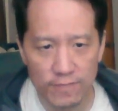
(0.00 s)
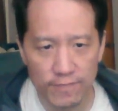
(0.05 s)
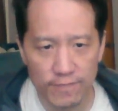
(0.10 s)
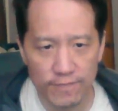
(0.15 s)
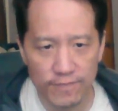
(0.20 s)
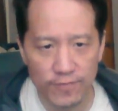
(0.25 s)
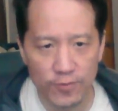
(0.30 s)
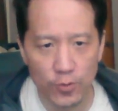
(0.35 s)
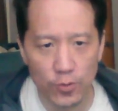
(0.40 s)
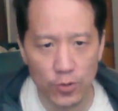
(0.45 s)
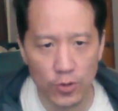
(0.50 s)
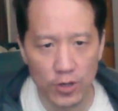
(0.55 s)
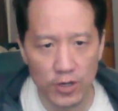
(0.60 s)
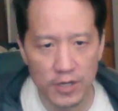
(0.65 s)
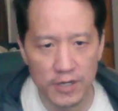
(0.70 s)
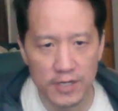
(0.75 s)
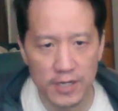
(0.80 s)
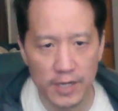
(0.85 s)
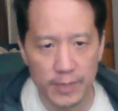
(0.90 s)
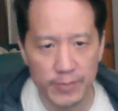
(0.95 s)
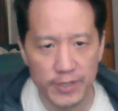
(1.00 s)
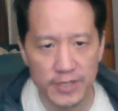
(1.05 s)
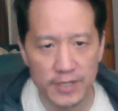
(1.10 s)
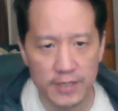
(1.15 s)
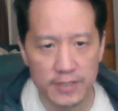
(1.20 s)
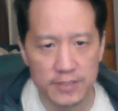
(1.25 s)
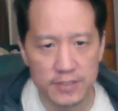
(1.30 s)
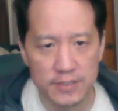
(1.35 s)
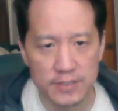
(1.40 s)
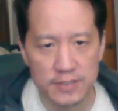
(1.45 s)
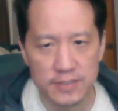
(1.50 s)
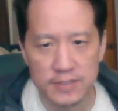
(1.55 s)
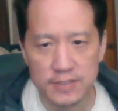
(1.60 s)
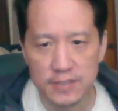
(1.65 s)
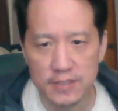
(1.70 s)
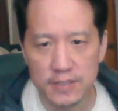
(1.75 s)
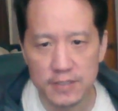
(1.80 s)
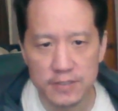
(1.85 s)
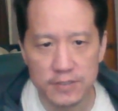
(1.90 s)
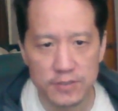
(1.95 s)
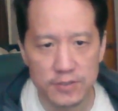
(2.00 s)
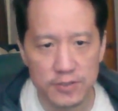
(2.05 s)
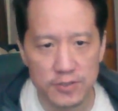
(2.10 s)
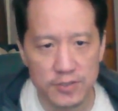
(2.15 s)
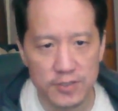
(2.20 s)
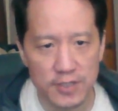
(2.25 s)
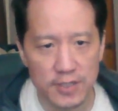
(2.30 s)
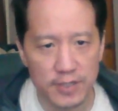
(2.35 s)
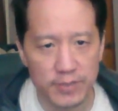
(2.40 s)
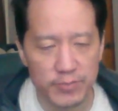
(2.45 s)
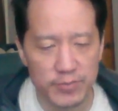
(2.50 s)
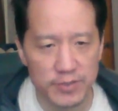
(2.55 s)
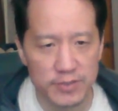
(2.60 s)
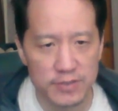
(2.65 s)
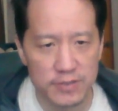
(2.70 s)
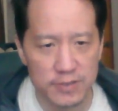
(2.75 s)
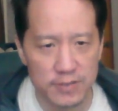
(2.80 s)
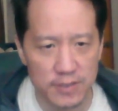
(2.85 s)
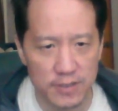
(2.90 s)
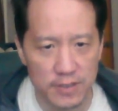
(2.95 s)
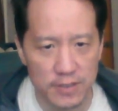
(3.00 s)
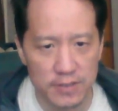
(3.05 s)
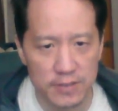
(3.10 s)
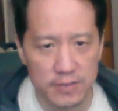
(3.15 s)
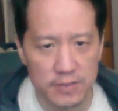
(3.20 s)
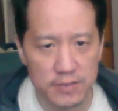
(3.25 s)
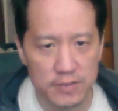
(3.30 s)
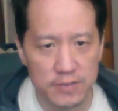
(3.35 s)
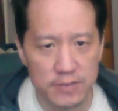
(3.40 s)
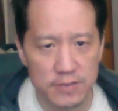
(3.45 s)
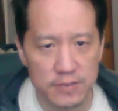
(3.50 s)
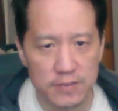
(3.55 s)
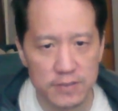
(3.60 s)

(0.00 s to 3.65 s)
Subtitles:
4 cannot be next to 6, so this can't be 6.